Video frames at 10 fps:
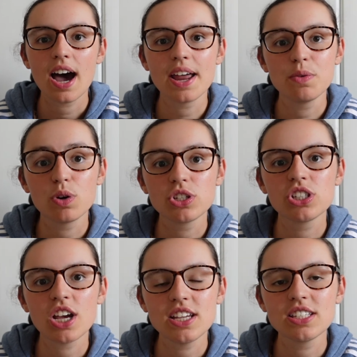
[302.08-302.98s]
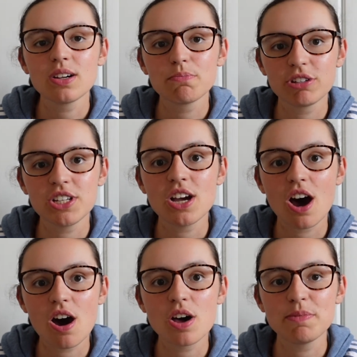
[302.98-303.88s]
and was chasing pretty
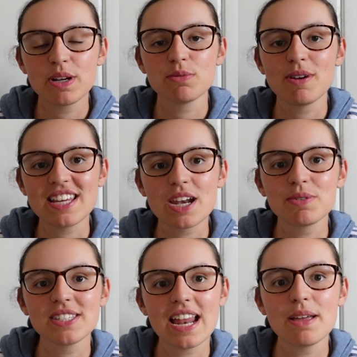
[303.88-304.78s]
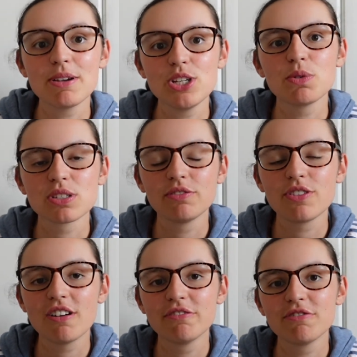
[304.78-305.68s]
hard because my dad was telling me she wasn't
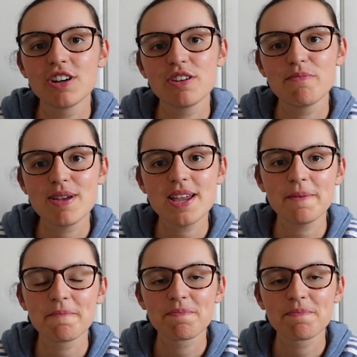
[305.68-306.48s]
far in front of me.